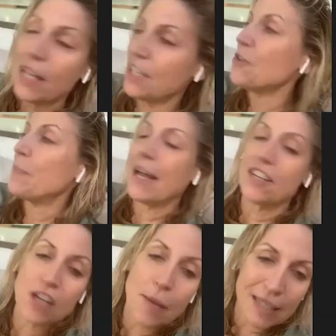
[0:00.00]
do a bad
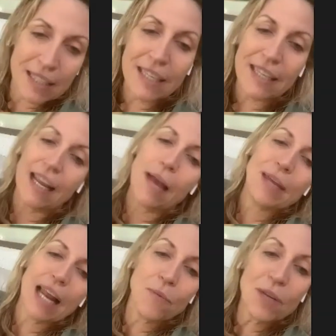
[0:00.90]
job of cleaning. I
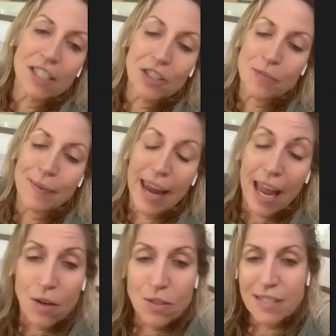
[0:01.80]
mean, I wouldn't use my
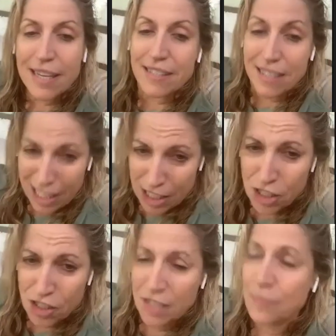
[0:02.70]
house as an
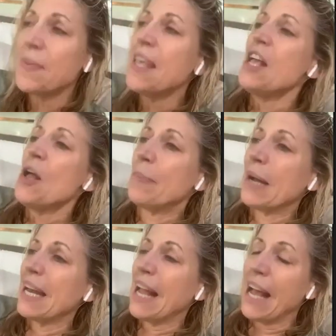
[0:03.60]
audition,
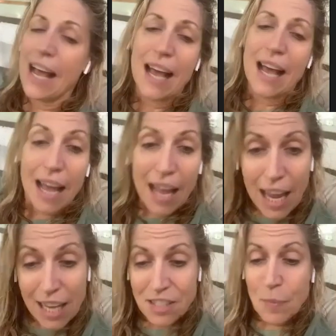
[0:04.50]
but
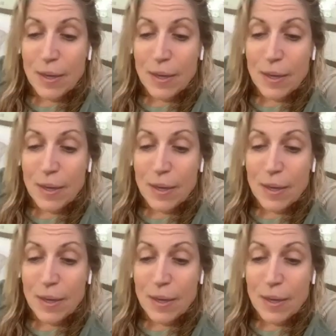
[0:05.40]
someone